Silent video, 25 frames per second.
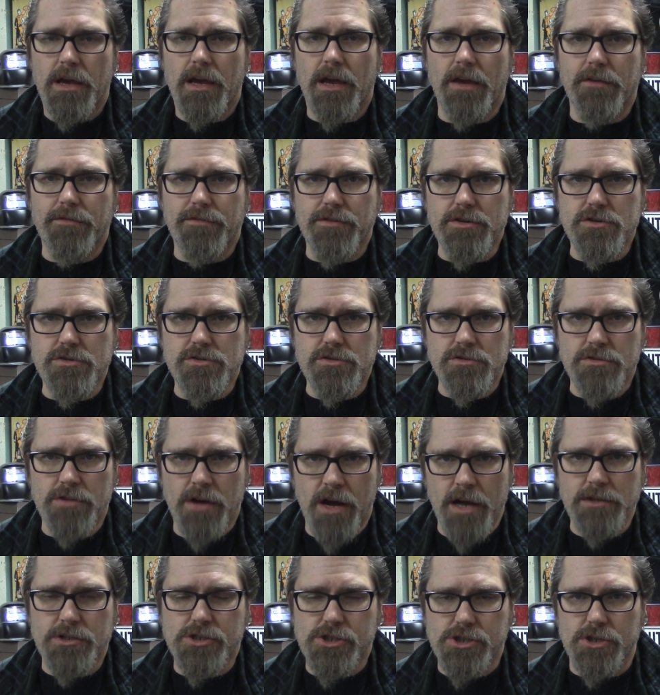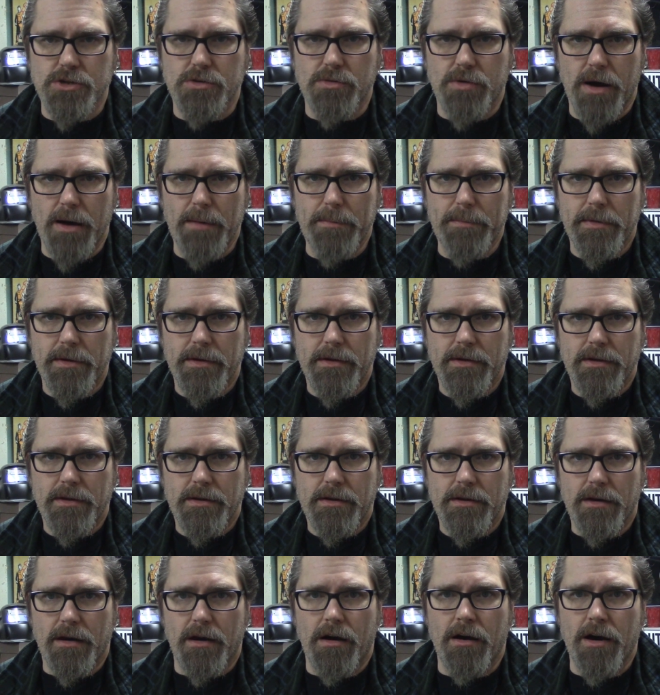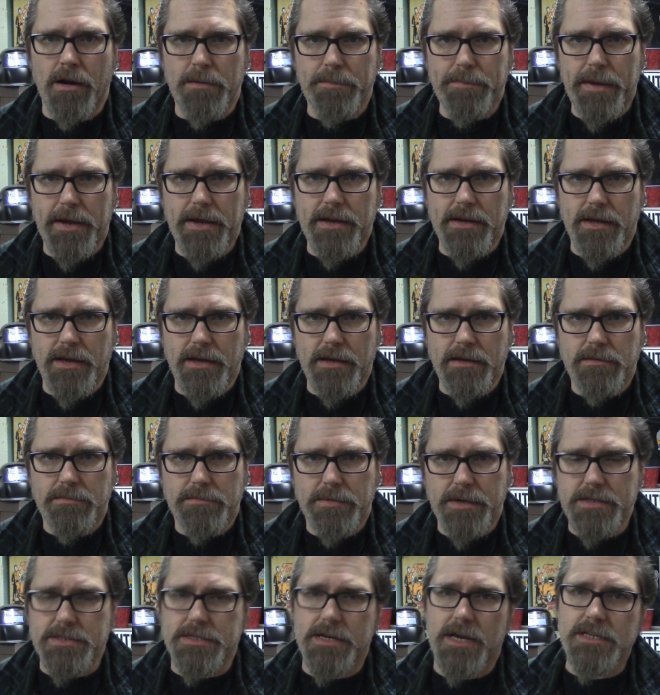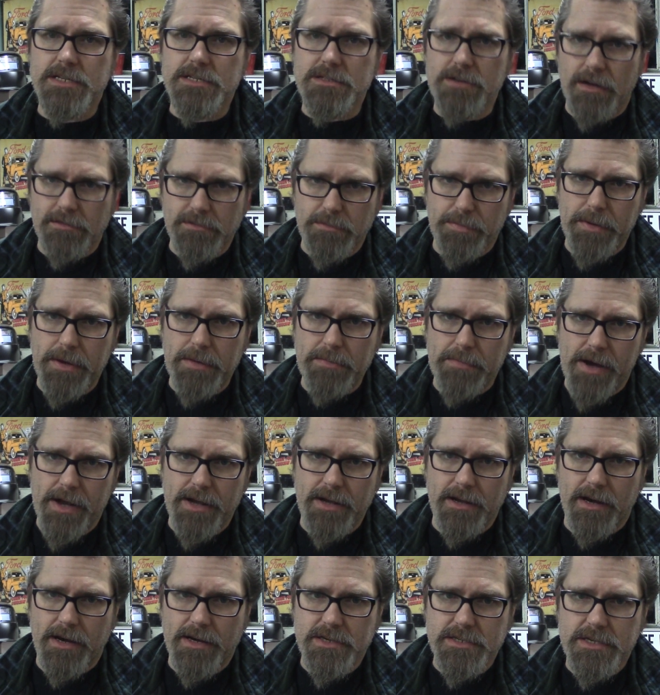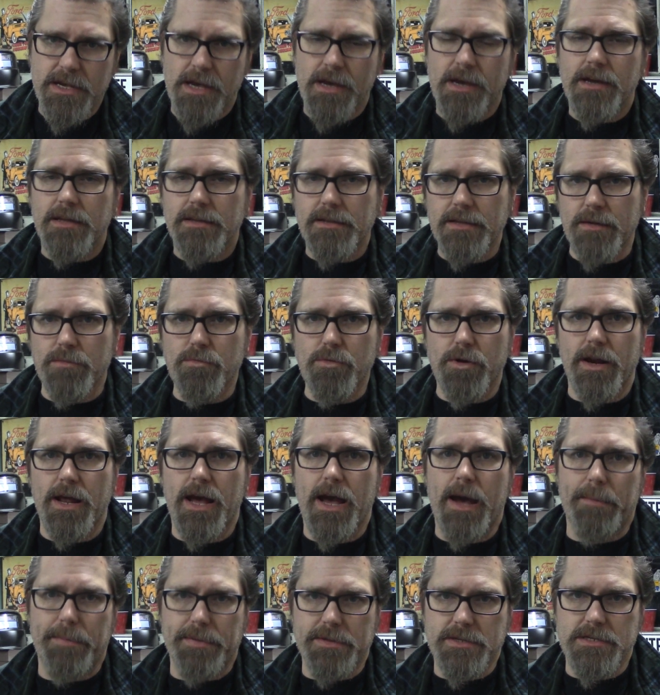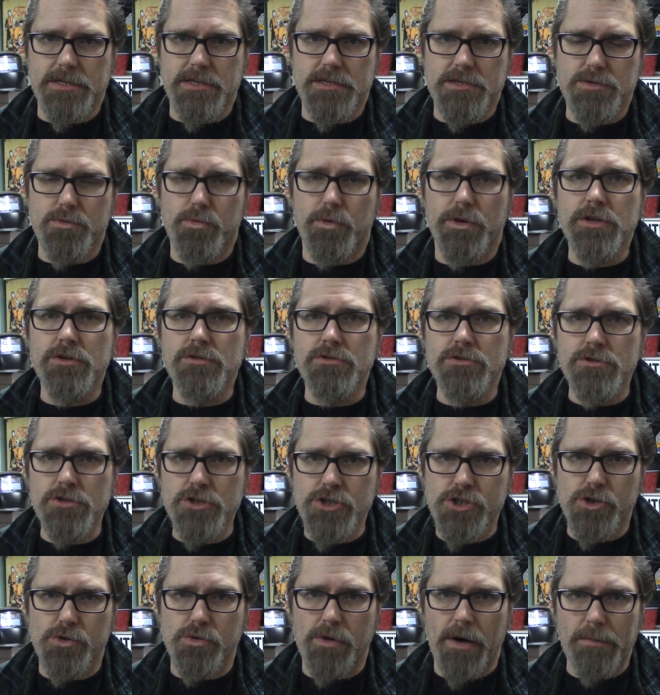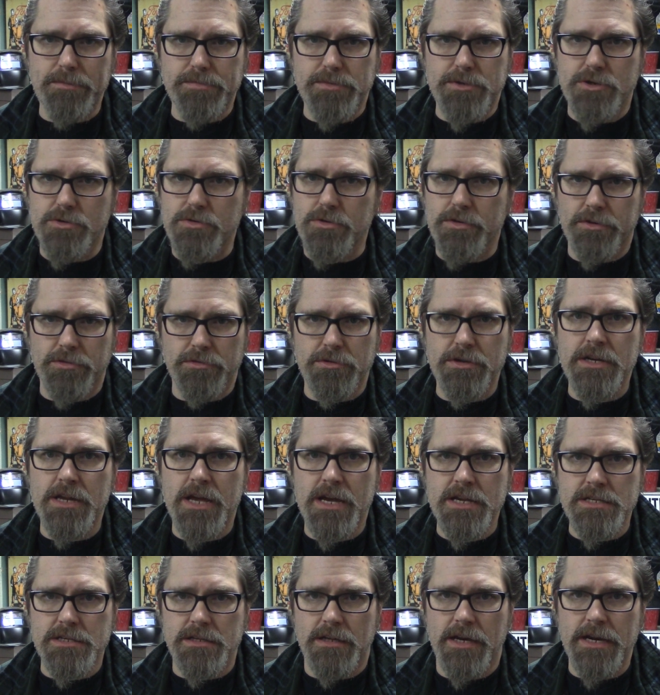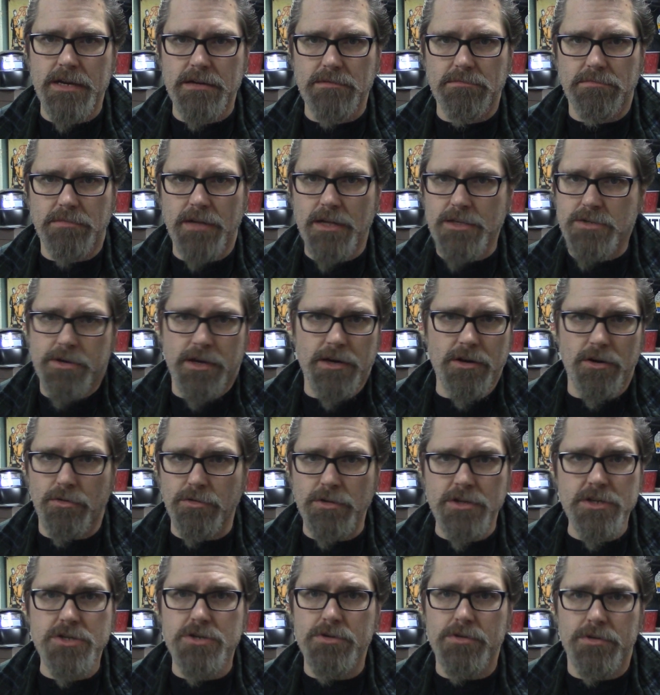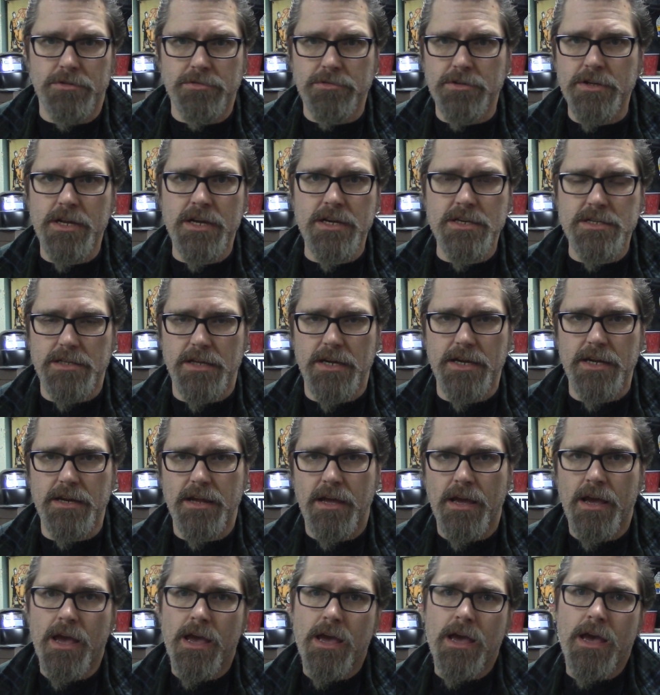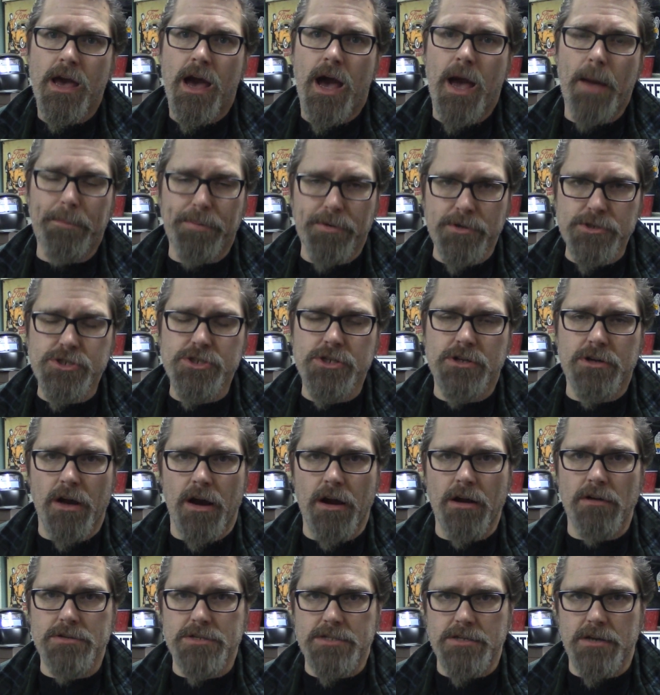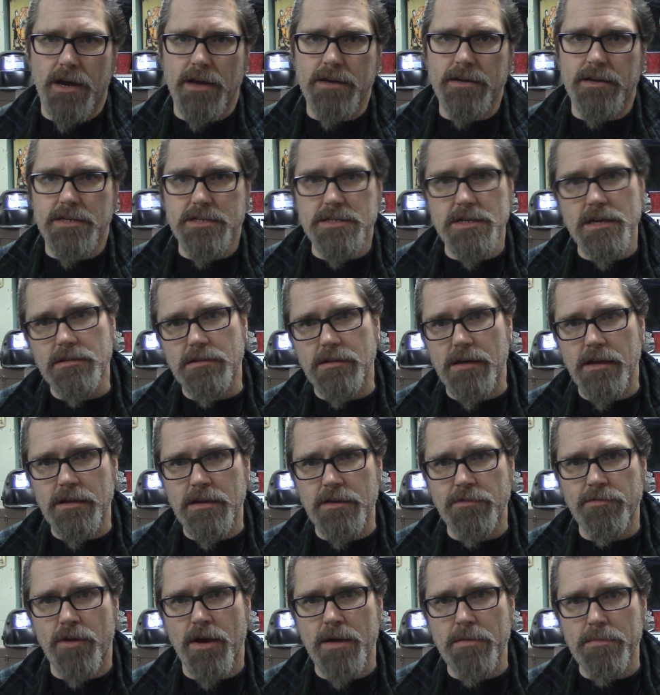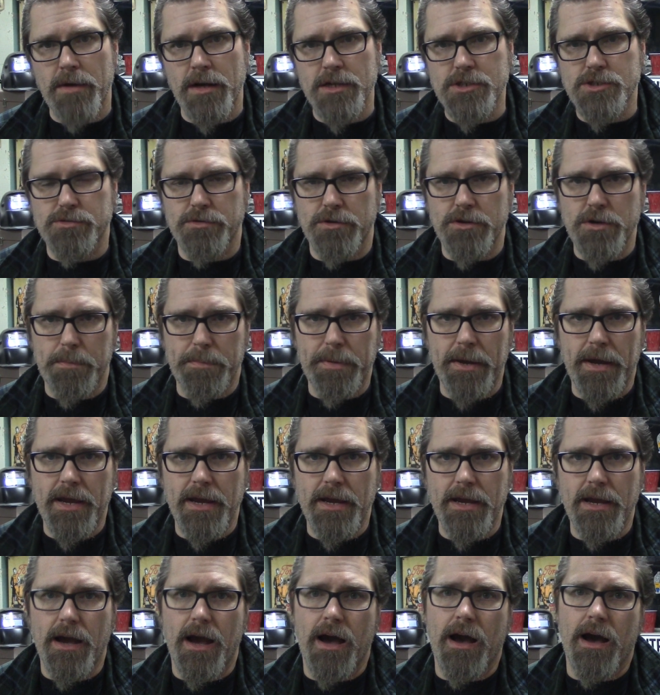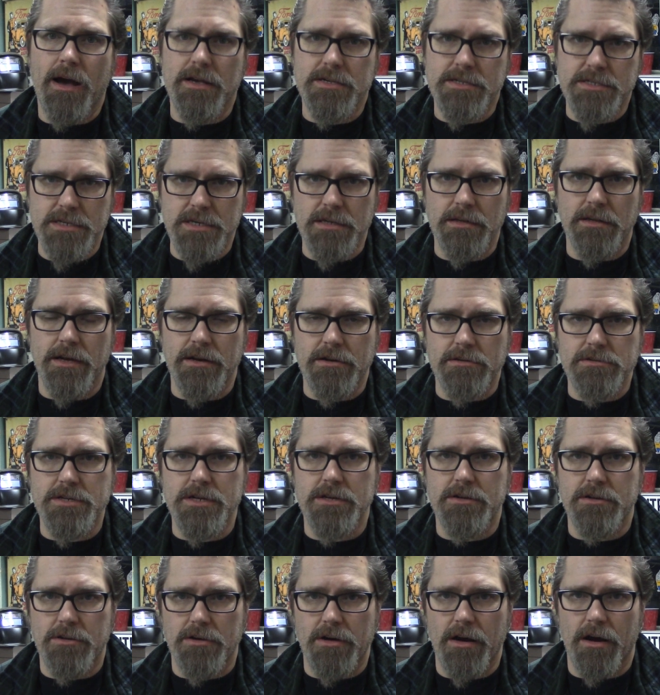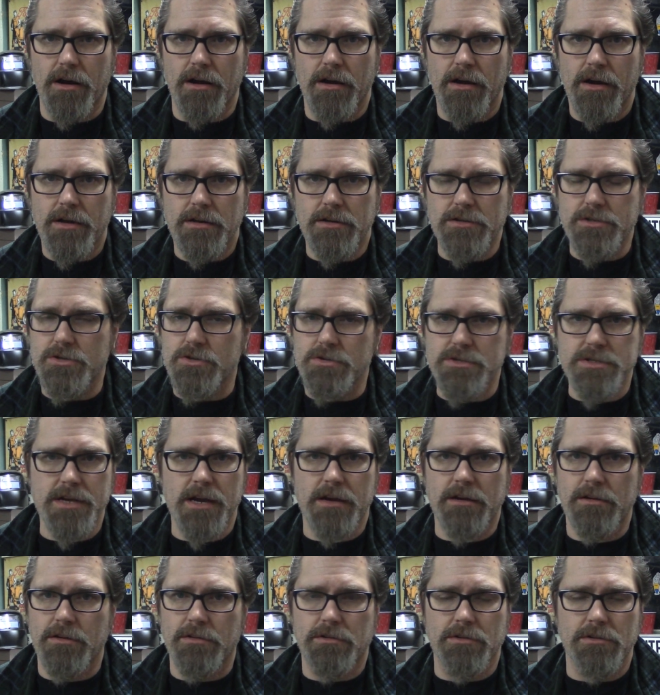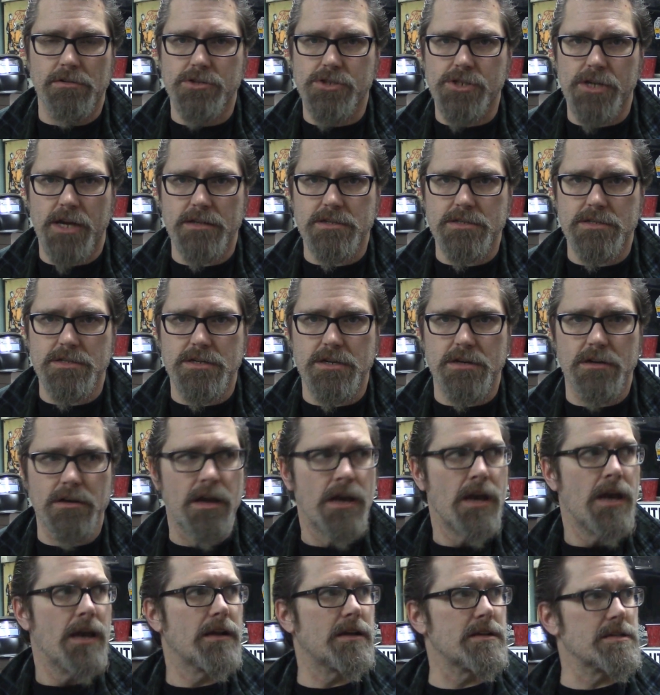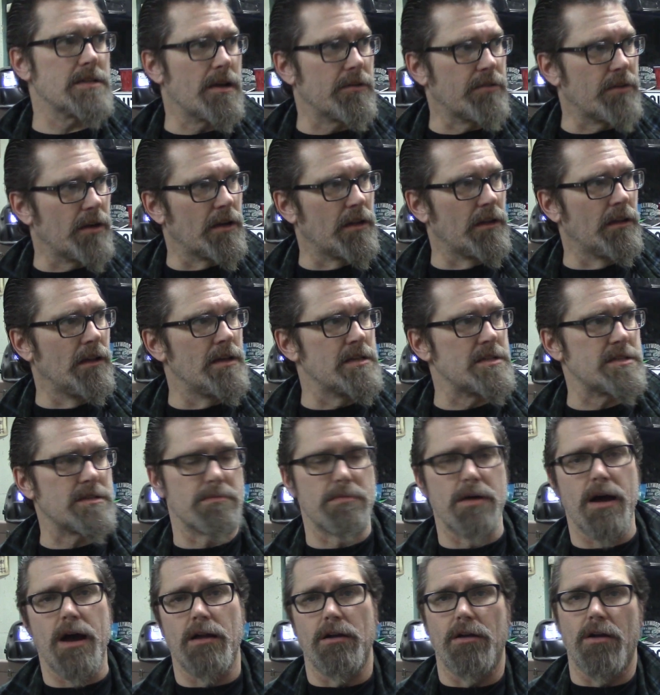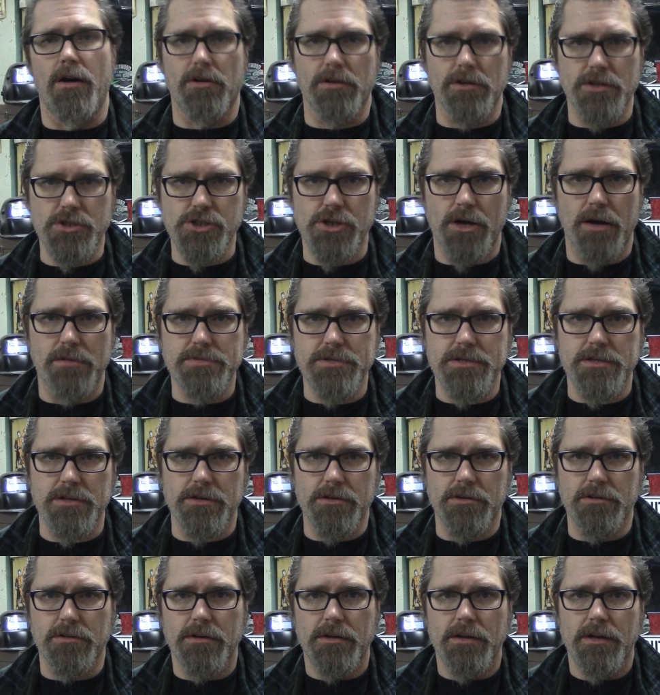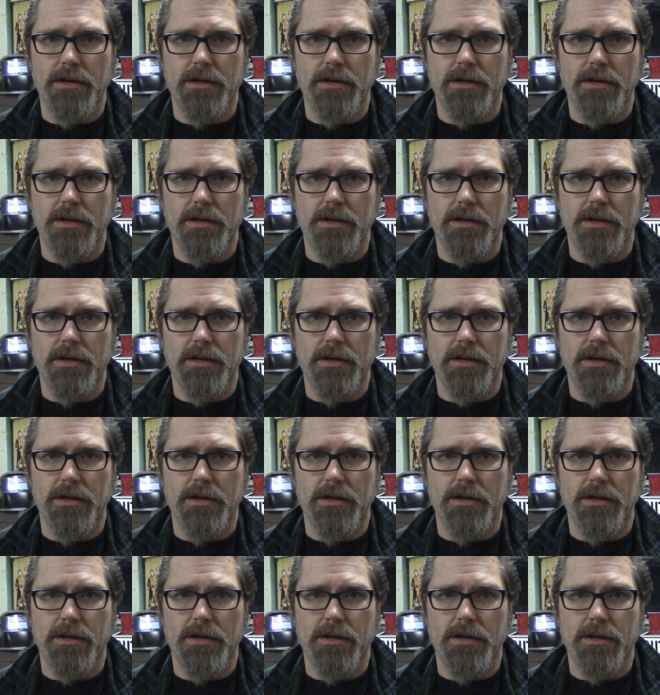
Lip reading: If you do not show up on payday, because I still have to pay my guys, then what happens is when you do show up 2 or 3 days late, that's right, only 2 or 3 days late, I push your car outside and I say, thank you very much for your pay. See you later. Take your car. There's no second or third chances here because I've got a list a mile long of jobs to do.